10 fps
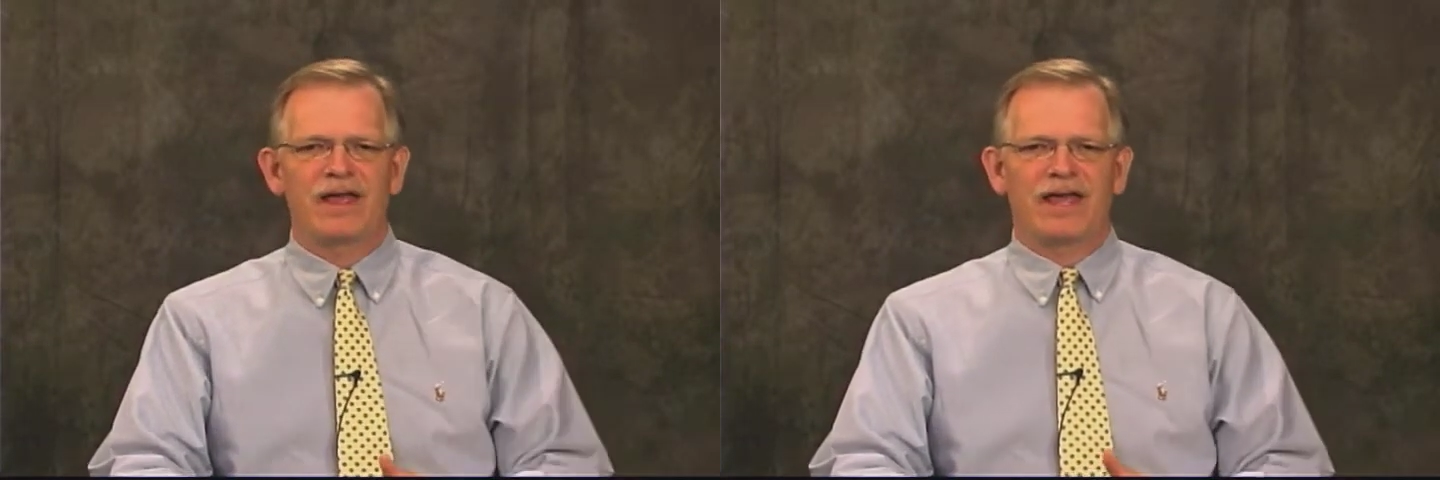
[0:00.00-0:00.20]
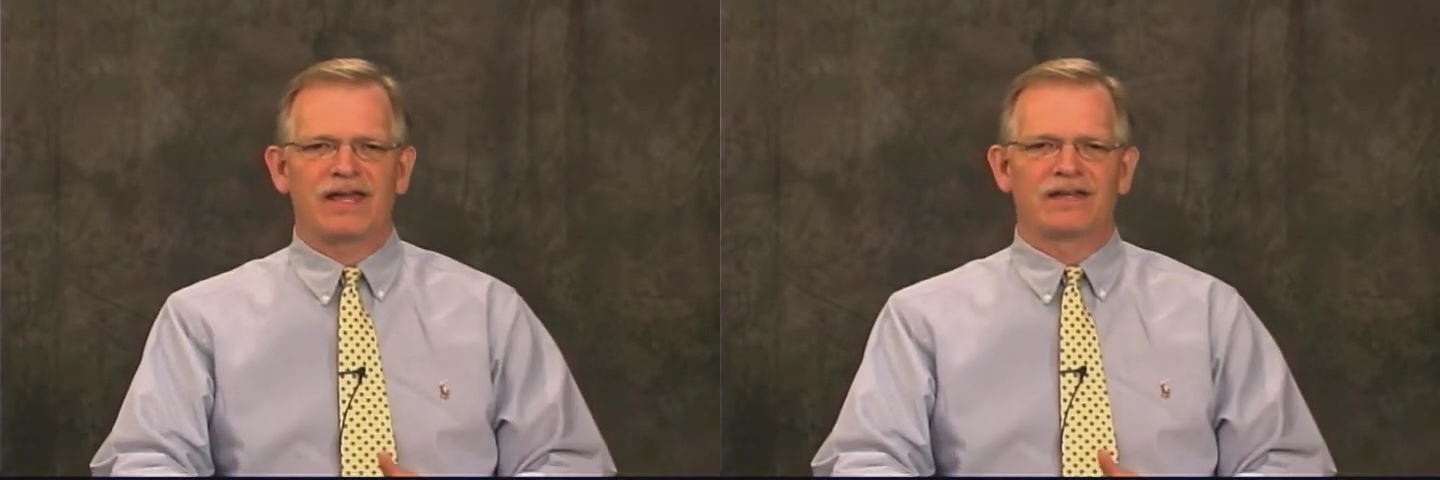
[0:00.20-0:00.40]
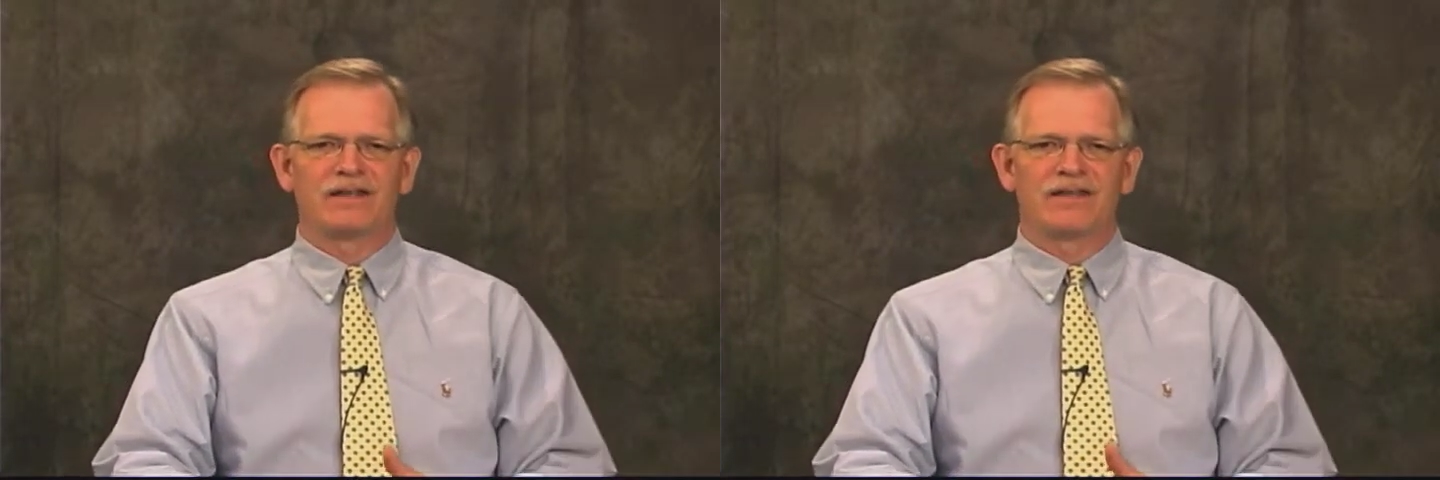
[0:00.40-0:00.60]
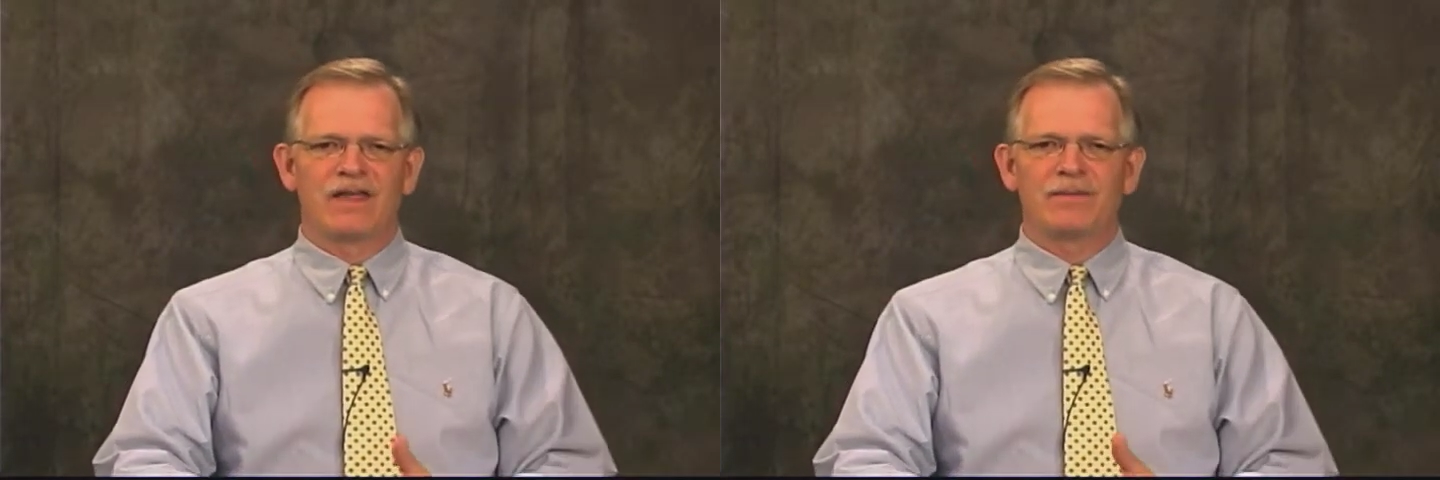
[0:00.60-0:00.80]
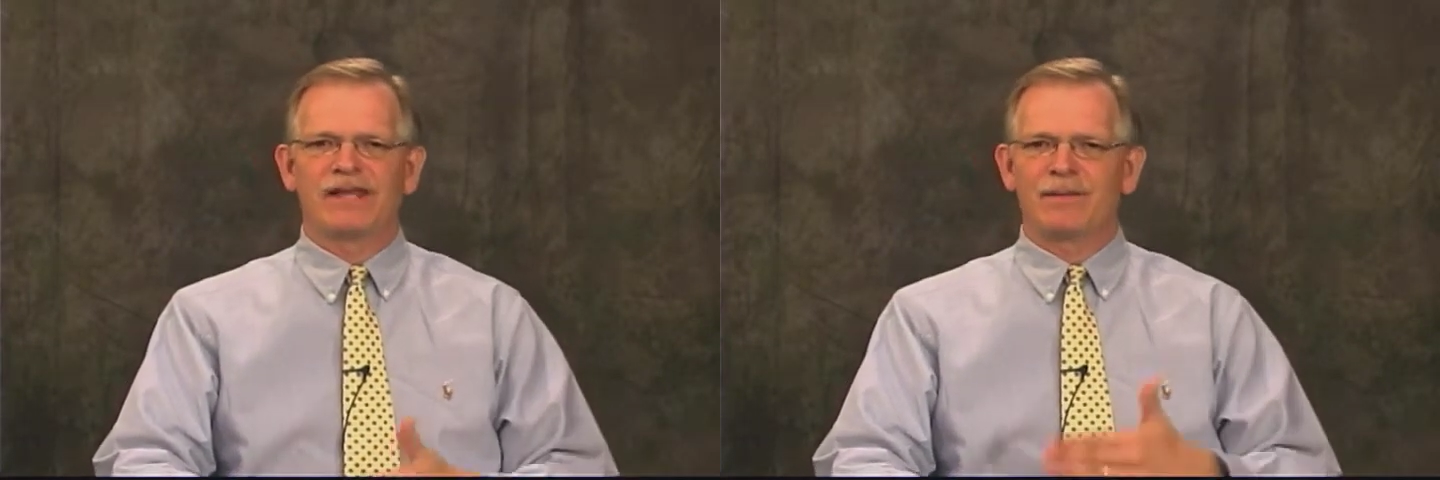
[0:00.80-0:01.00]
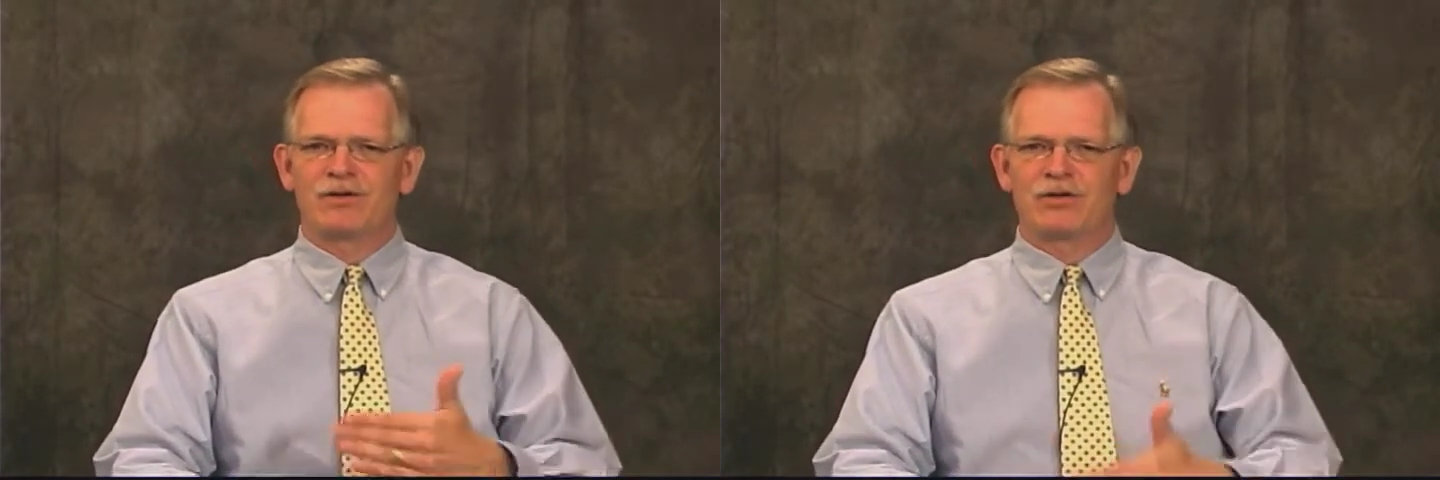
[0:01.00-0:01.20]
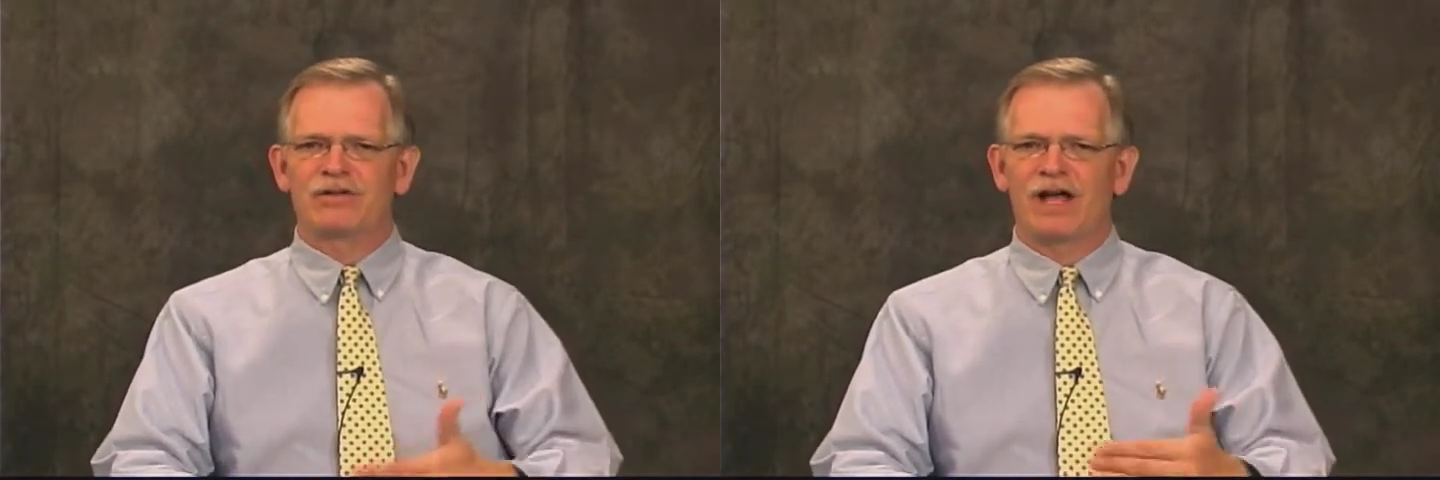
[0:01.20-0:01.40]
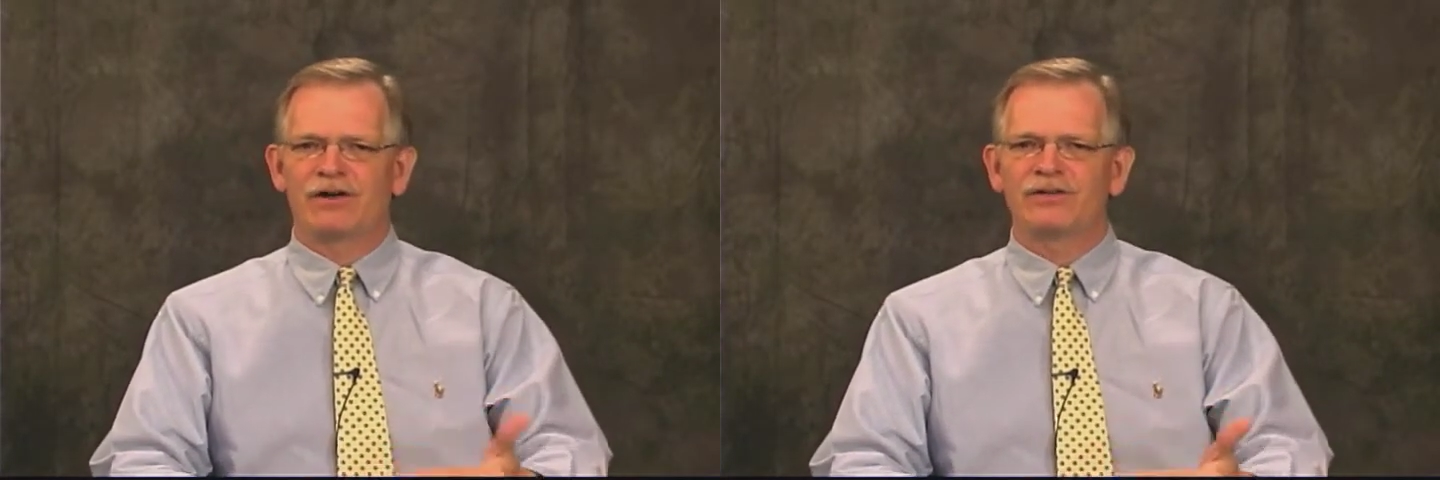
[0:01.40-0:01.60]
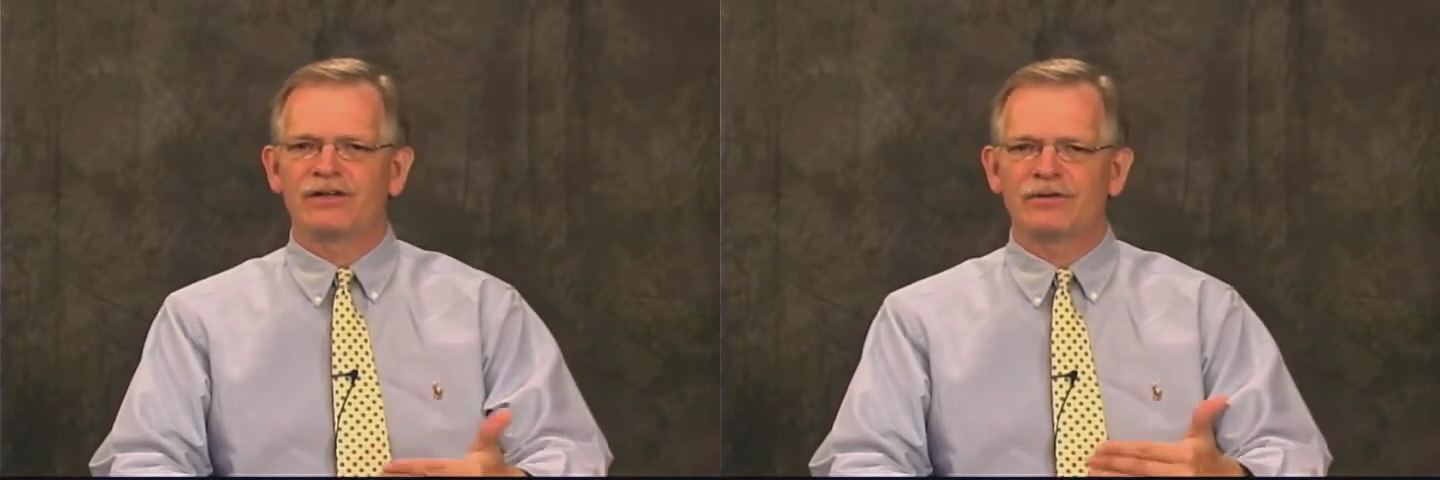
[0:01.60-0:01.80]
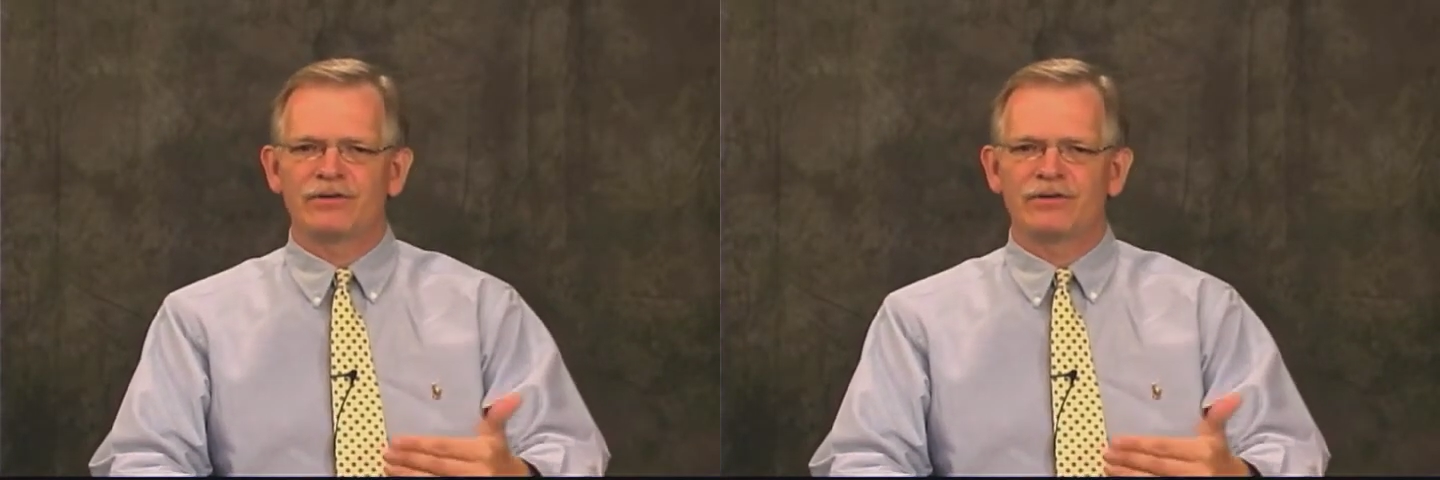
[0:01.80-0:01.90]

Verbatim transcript: and they became a totalitarian